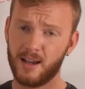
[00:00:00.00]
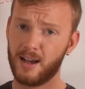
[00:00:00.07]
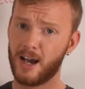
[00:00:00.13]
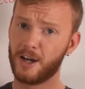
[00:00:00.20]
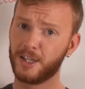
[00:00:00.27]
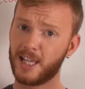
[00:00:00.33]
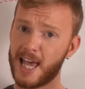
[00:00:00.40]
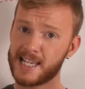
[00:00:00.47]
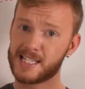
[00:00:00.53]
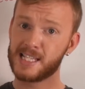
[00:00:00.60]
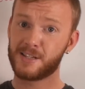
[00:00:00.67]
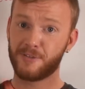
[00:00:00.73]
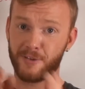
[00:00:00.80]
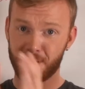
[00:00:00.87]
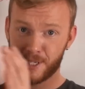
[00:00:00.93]
Unless it's
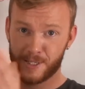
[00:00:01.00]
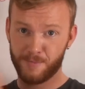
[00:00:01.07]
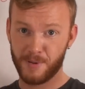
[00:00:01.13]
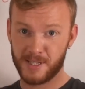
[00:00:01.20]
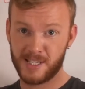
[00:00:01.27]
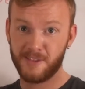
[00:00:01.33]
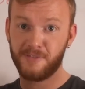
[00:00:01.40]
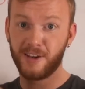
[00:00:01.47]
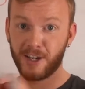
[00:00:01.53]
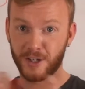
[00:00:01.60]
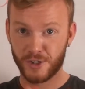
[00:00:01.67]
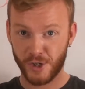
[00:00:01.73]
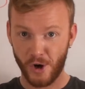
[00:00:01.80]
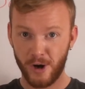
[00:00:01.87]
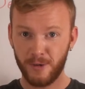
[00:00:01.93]
for a specific
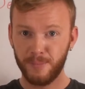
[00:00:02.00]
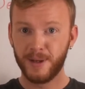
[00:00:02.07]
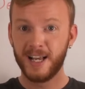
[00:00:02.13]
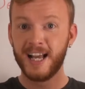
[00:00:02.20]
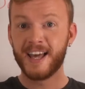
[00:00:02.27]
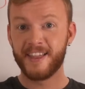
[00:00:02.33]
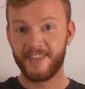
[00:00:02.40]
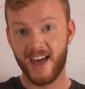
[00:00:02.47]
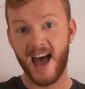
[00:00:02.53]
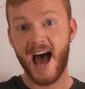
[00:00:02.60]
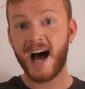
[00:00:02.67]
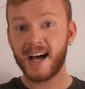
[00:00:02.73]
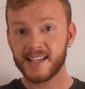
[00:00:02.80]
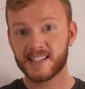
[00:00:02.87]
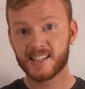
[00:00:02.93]
job that
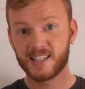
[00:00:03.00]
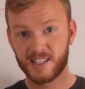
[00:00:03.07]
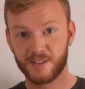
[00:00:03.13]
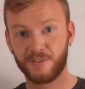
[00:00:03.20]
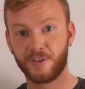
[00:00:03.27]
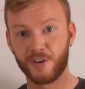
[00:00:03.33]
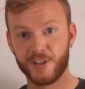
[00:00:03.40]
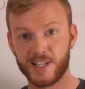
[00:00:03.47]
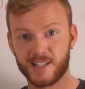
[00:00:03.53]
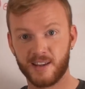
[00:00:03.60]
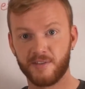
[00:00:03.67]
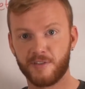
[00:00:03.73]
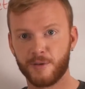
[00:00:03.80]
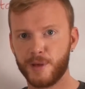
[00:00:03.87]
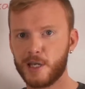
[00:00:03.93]
asks for this
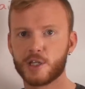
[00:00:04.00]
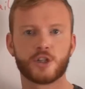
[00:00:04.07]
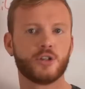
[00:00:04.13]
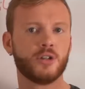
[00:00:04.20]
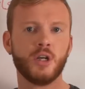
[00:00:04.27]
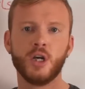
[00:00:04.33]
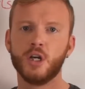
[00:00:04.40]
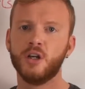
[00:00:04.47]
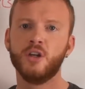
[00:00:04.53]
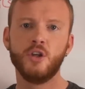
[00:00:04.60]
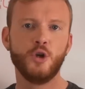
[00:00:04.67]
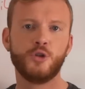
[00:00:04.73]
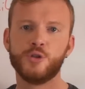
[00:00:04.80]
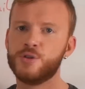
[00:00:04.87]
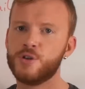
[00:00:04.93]
information, you
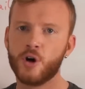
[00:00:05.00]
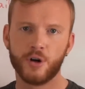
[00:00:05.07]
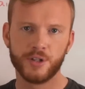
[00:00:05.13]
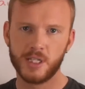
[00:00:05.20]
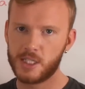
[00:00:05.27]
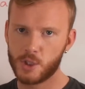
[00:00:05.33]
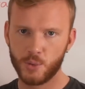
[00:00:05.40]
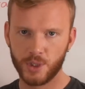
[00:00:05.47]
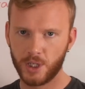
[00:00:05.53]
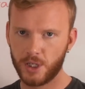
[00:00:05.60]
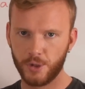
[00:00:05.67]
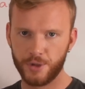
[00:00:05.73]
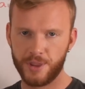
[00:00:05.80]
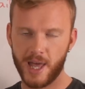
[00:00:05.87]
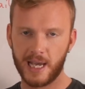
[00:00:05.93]
do not need to
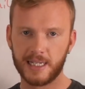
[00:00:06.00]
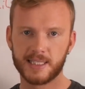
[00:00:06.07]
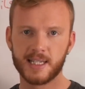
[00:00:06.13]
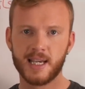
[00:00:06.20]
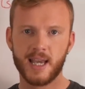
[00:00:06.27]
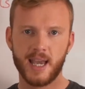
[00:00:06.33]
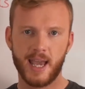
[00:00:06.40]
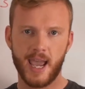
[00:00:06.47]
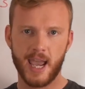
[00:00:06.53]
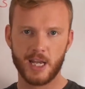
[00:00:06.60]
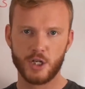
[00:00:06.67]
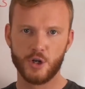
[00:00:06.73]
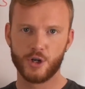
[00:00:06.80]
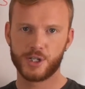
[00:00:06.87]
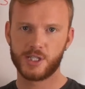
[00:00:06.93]
include that in
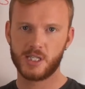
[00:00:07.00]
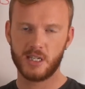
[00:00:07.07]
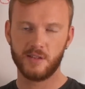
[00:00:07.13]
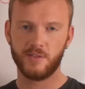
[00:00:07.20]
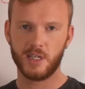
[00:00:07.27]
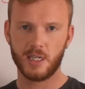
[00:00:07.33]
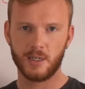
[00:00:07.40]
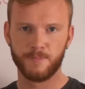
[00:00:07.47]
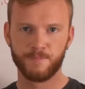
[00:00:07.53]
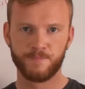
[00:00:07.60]
your CV.